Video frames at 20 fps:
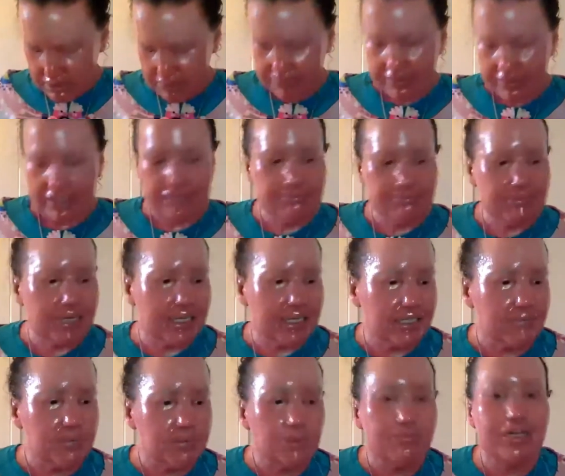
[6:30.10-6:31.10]
My little
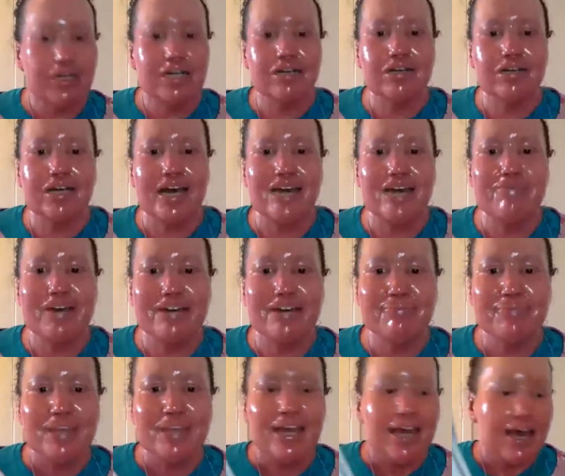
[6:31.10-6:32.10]
bookmark came out.
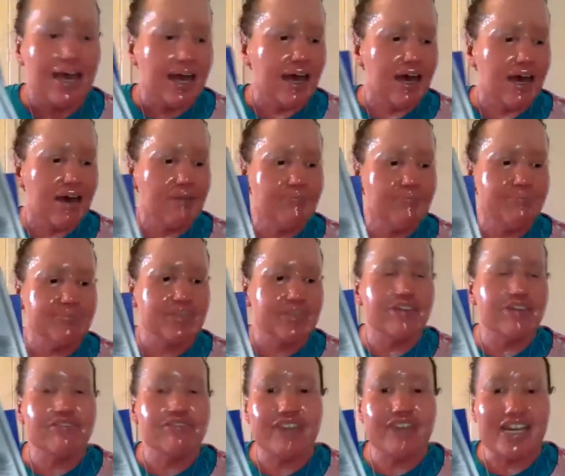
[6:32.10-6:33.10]

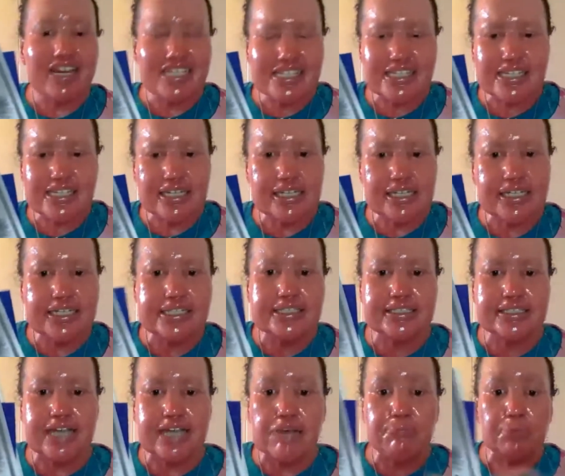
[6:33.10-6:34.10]
Face It is
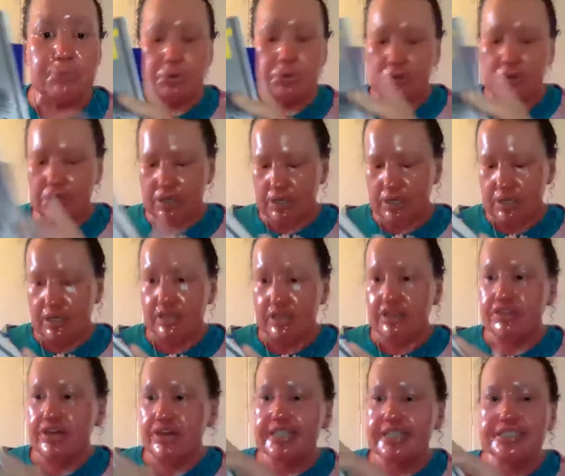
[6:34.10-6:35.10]
a book
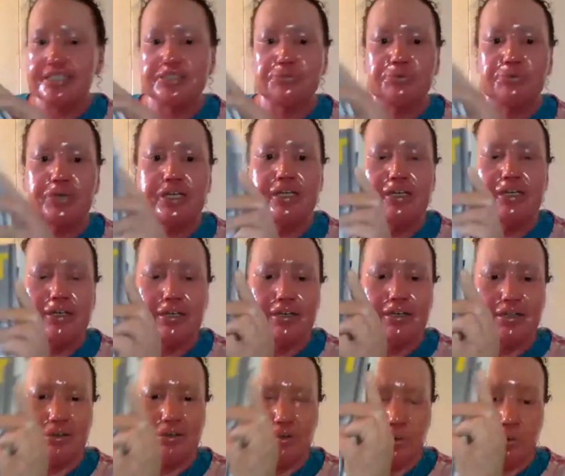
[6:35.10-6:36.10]
that is written,
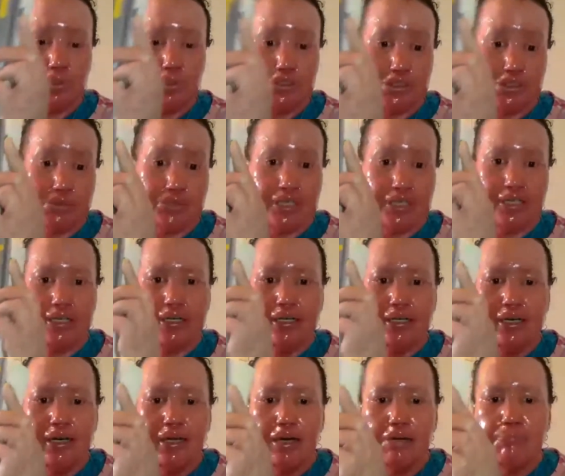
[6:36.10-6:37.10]
or was written,
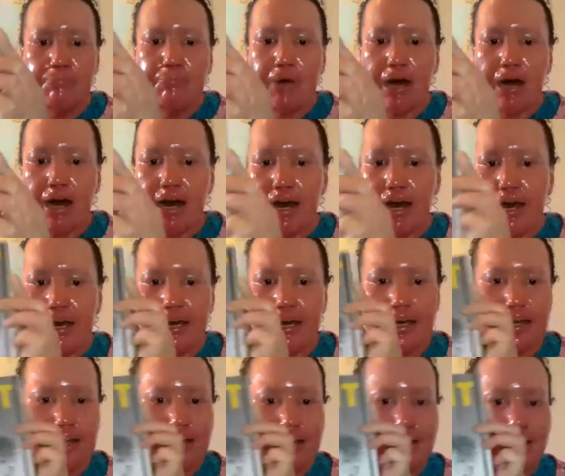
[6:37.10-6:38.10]

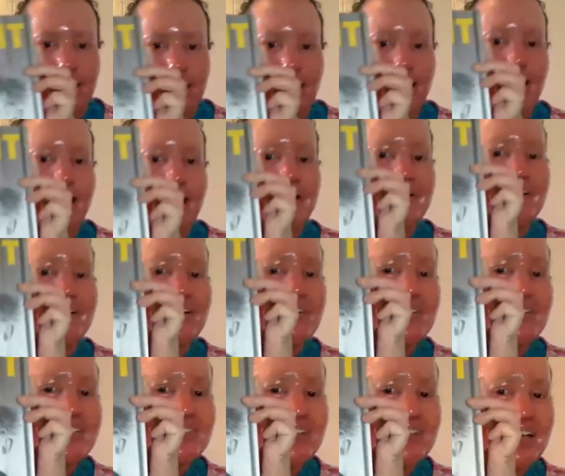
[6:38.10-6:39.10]
by, I don't know
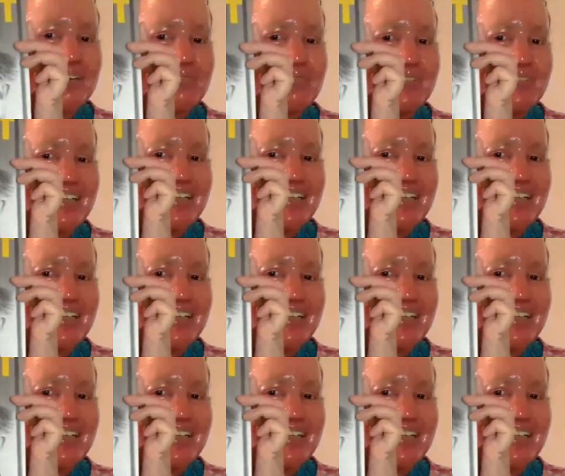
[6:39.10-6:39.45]
which way to put it,